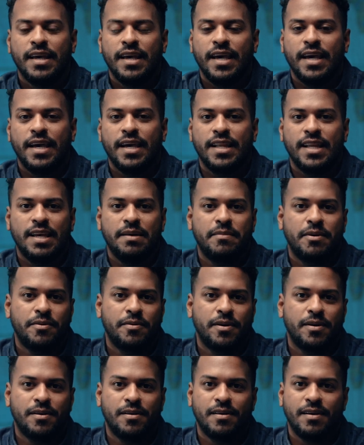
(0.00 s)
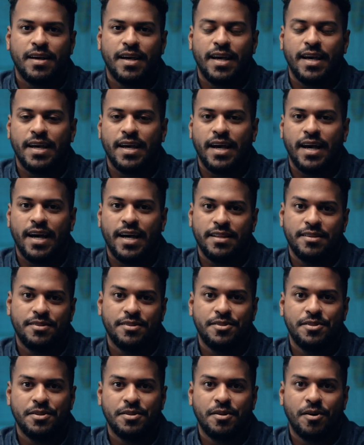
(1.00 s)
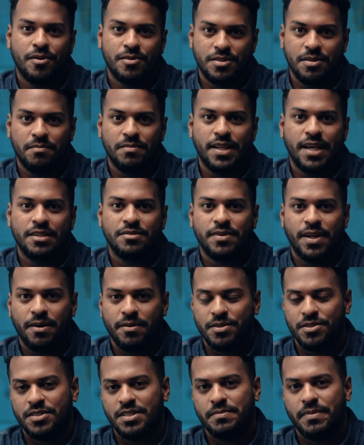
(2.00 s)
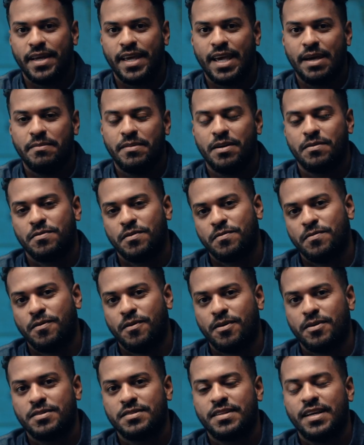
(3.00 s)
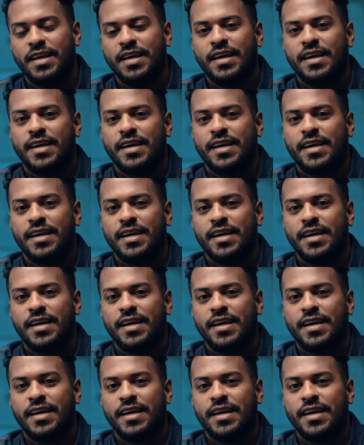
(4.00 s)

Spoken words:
And Emmanuel had to shoot sometimes when I was using my camera for photos.